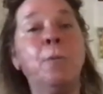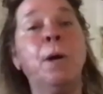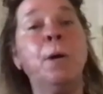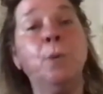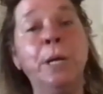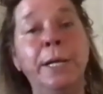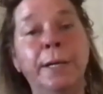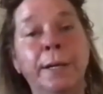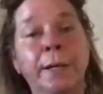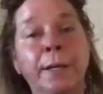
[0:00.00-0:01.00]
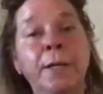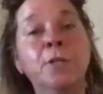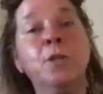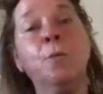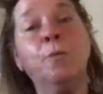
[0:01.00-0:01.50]
went weak.
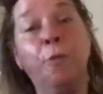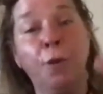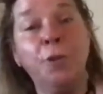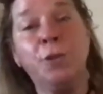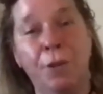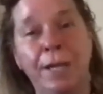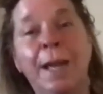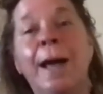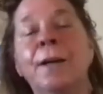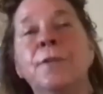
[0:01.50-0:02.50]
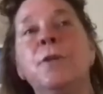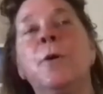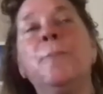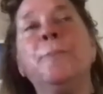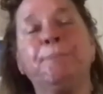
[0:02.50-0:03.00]
So yeah. first, yeah. So